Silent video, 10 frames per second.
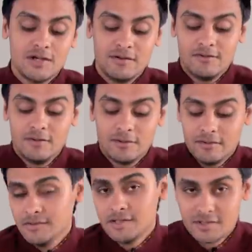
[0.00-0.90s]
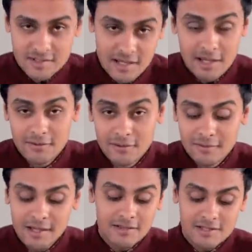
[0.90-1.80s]
if you're staying
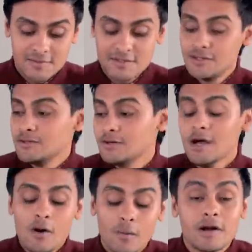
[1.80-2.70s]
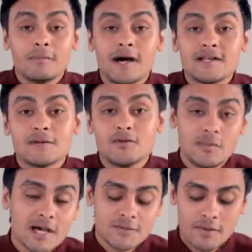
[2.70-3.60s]
home and this pachi you want to buy some
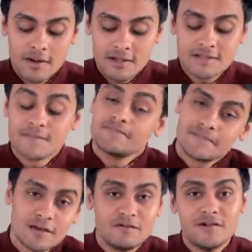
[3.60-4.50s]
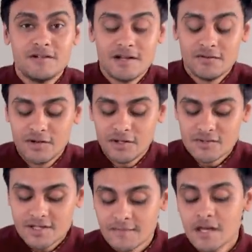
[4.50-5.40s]
Remax products, free delivery.
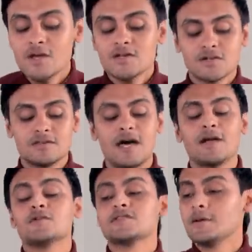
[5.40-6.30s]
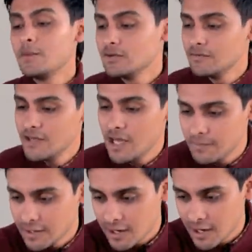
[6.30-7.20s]
So that was it about the
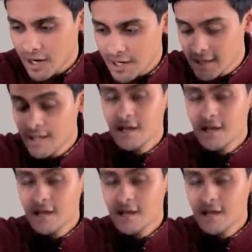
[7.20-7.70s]
VIP card.